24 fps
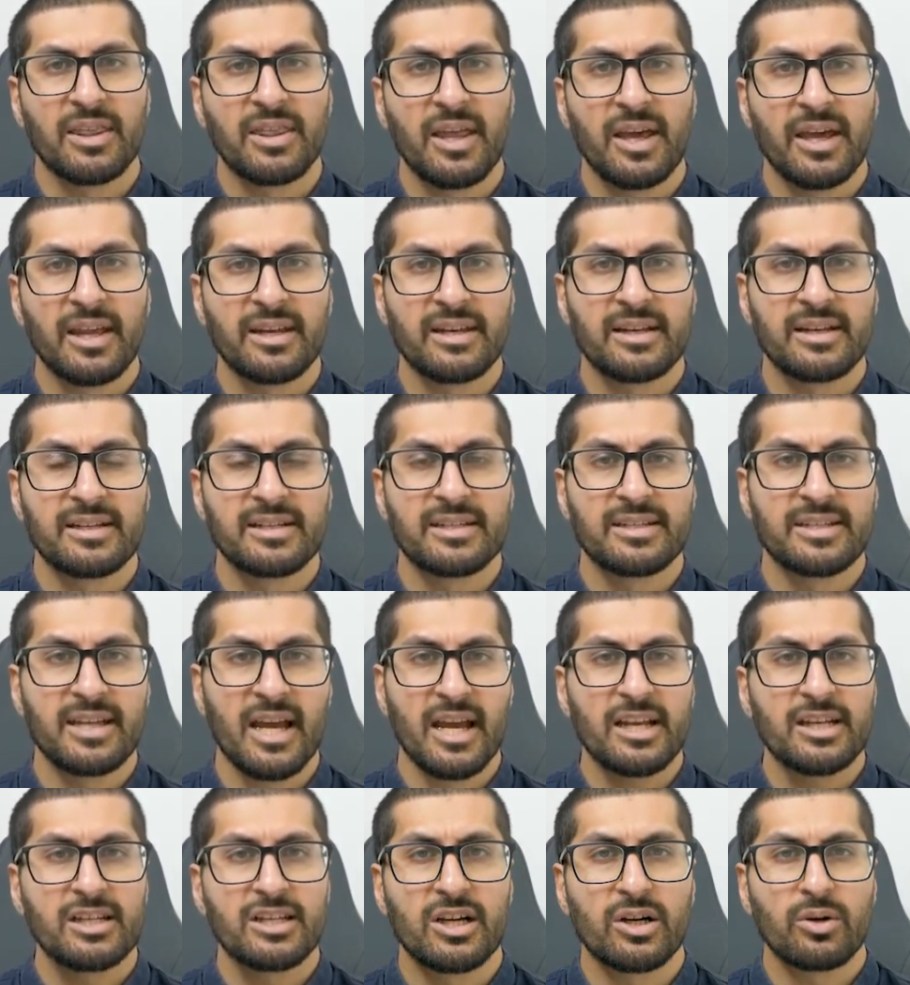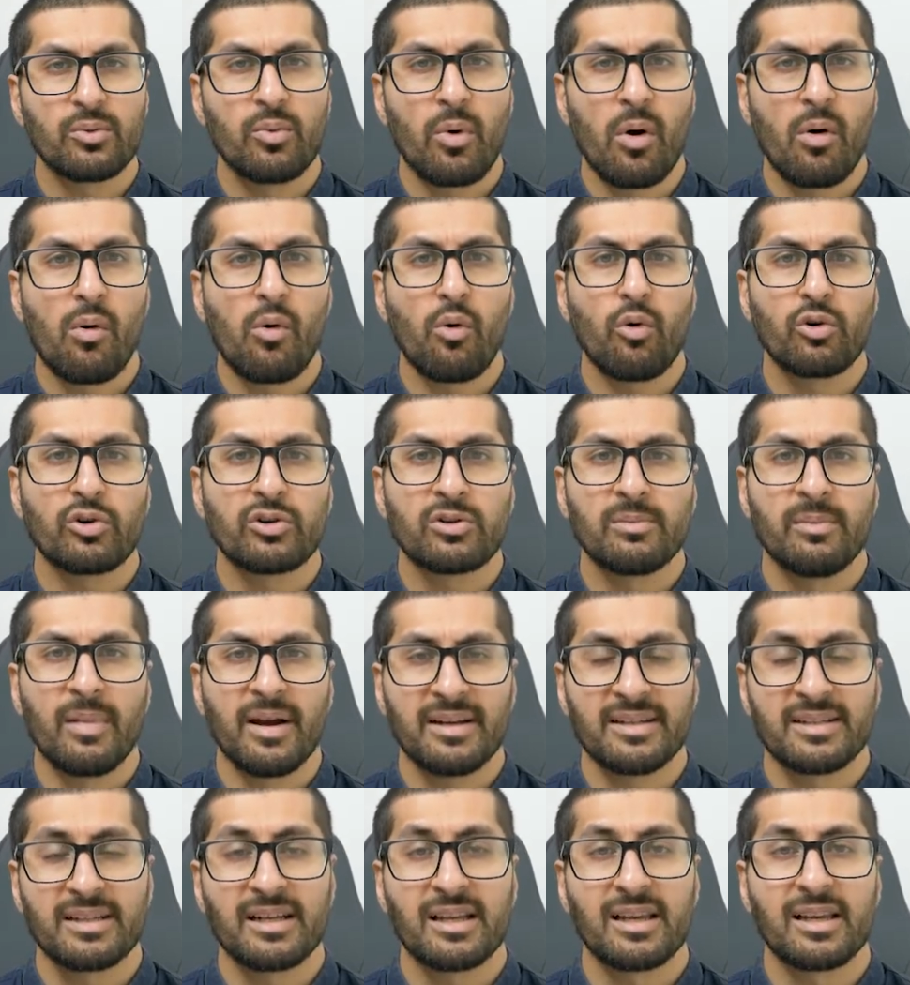then data won't
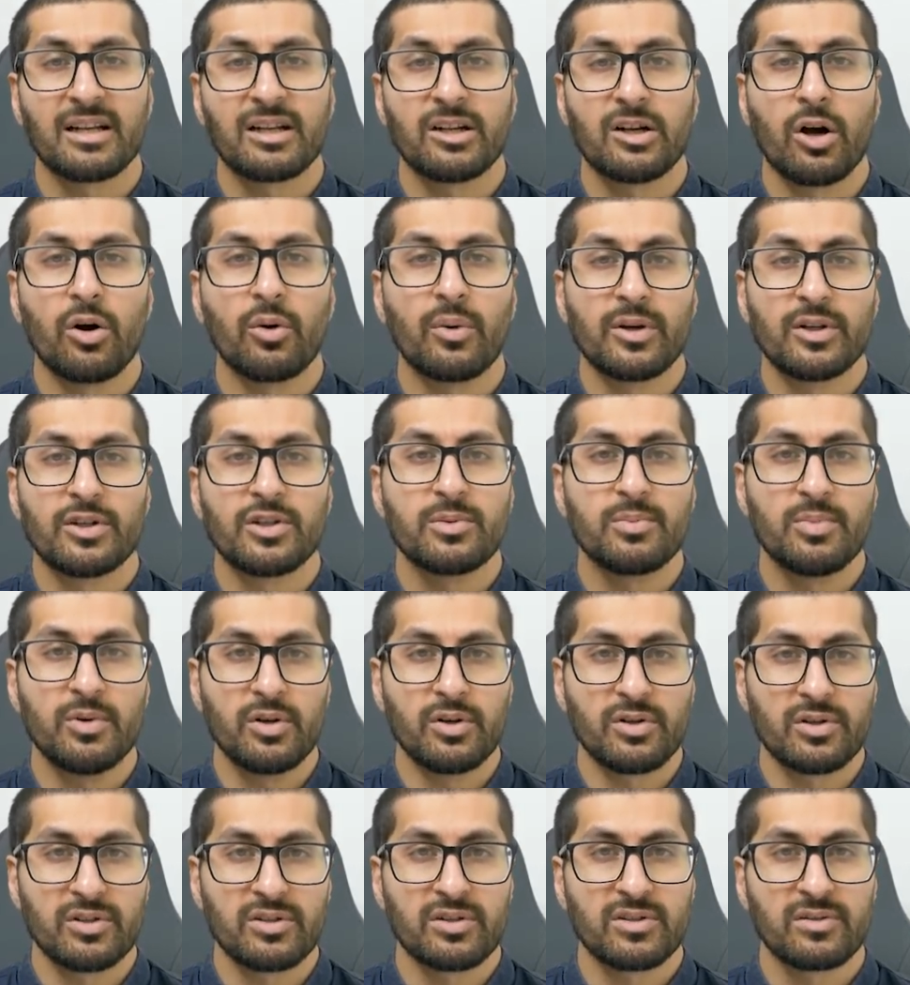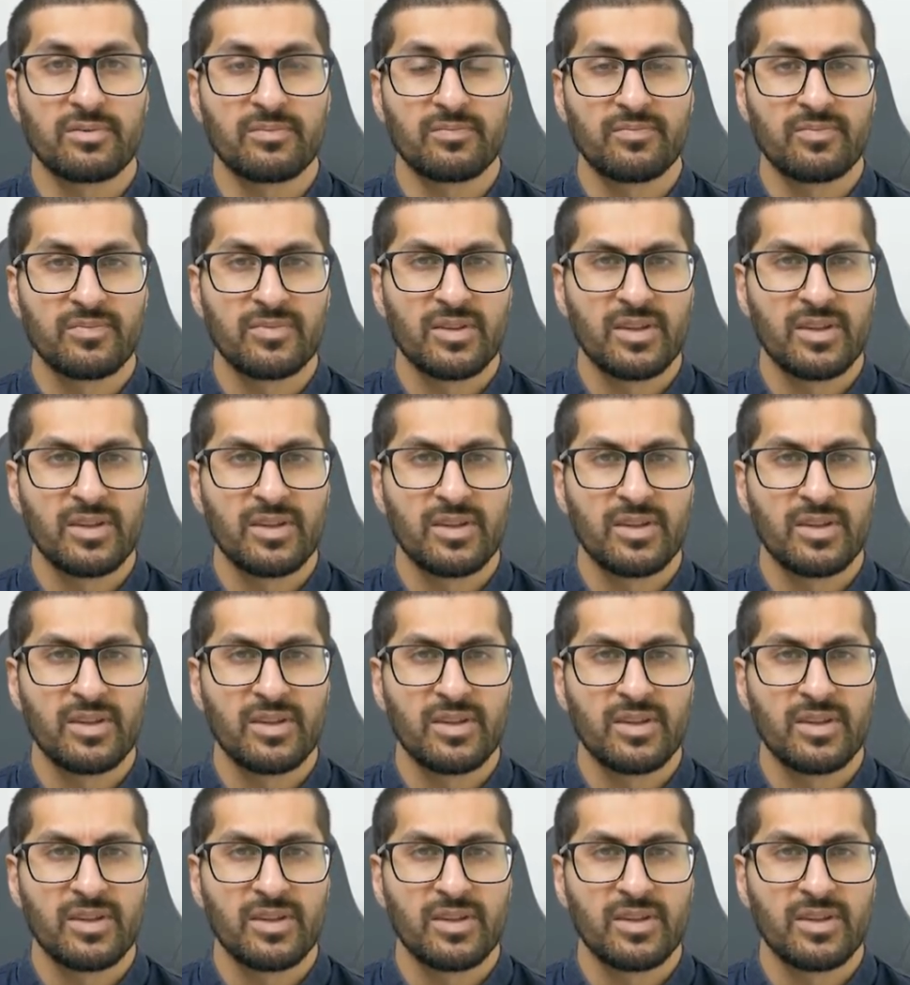automatically go into books.